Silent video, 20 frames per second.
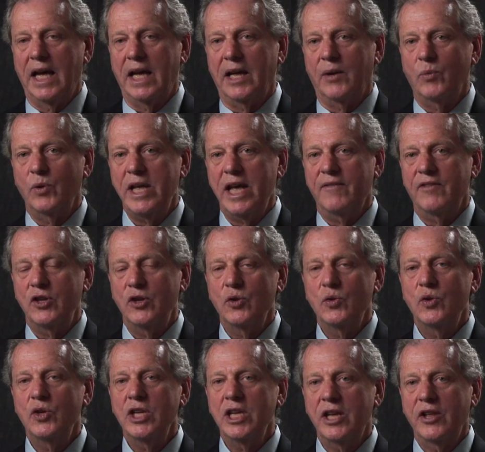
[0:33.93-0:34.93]
We have a
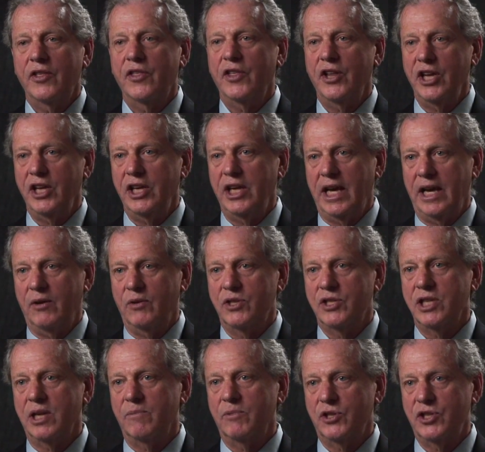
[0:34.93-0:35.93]
unique thing now at
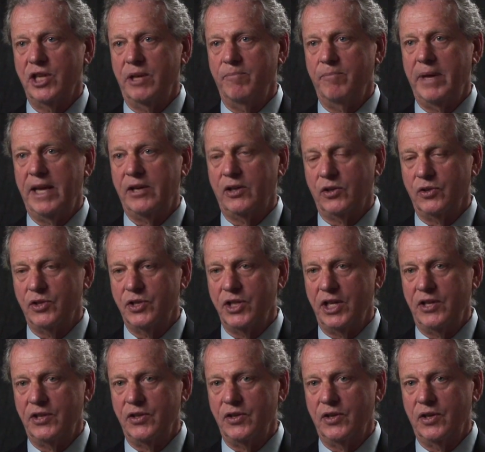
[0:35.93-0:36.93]
Somerset Medical
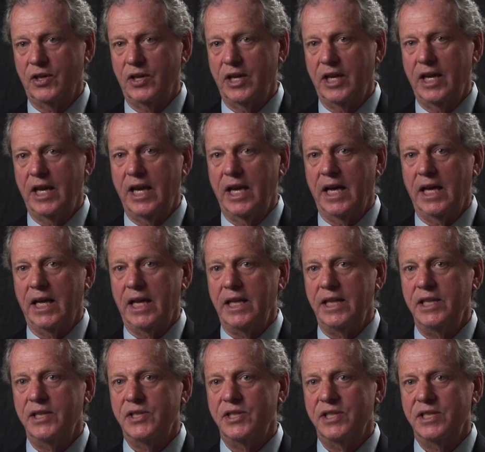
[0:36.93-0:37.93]
Center.
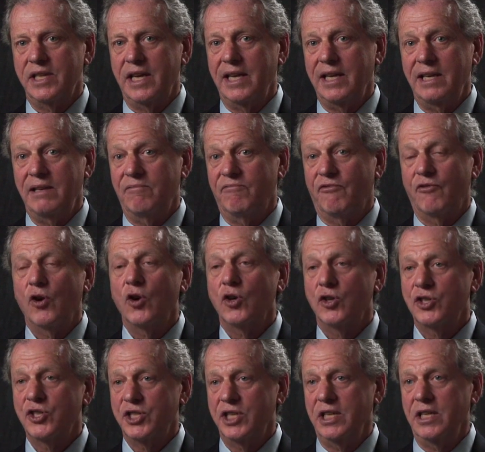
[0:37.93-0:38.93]
This is a
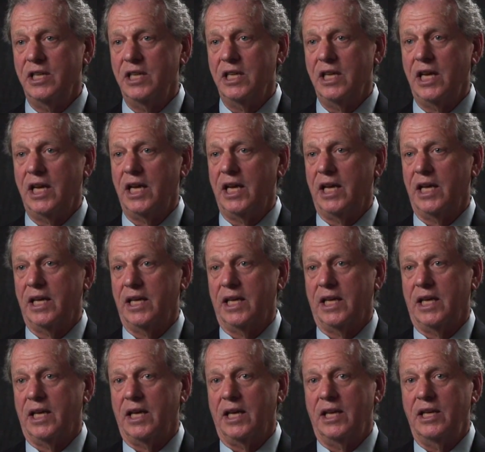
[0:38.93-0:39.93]
first in a
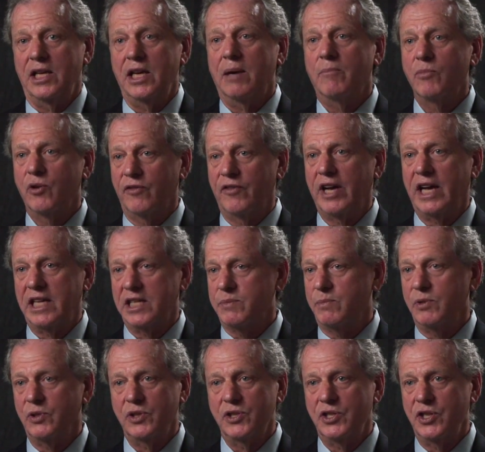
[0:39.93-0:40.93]
number of
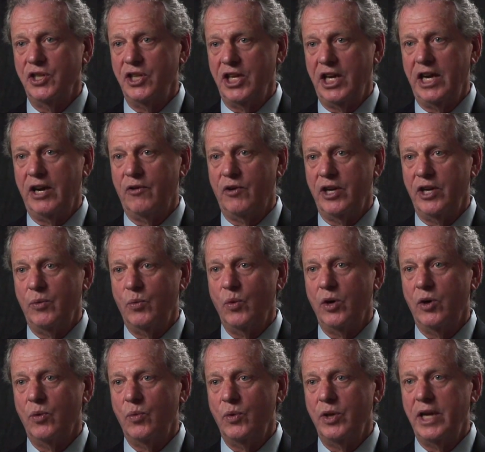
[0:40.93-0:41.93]
hospitals in the area
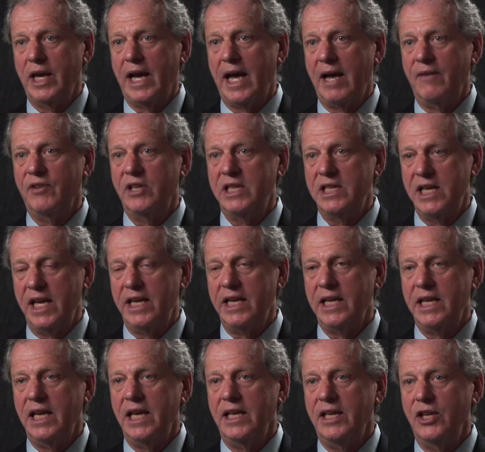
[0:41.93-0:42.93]
where we have a
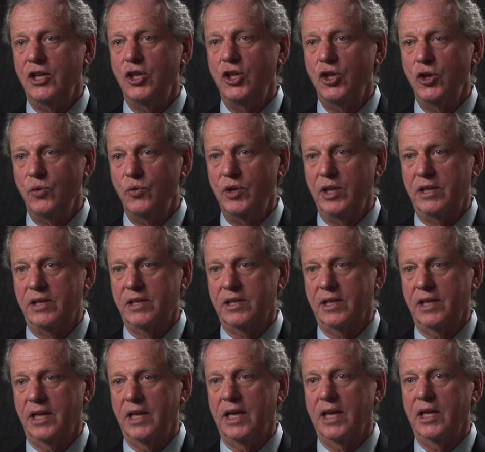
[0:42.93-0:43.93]
dedicated unit
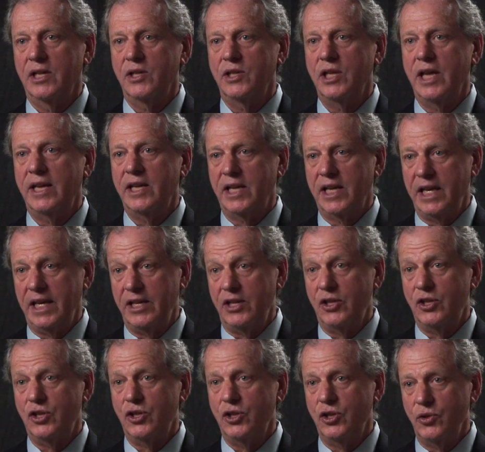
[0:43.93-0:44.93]

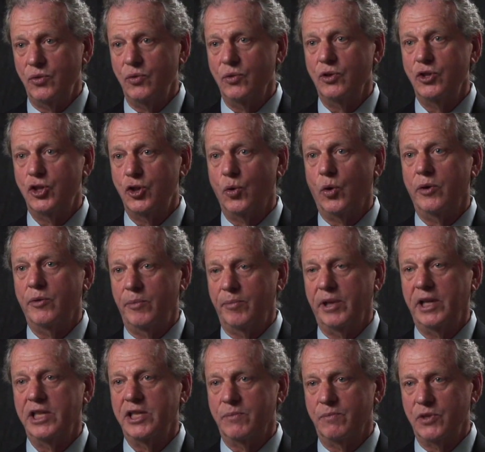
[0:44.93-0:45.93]
dedicated to joint
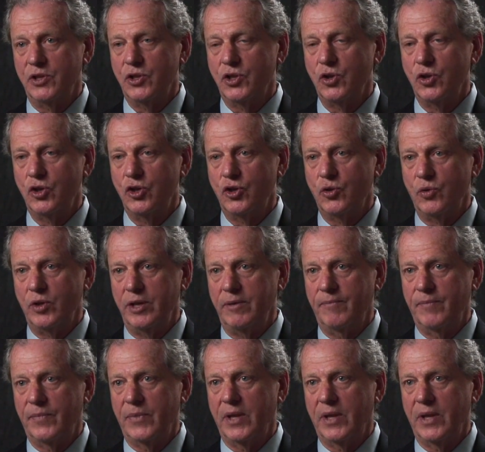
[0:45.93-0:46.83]
replacement surgery.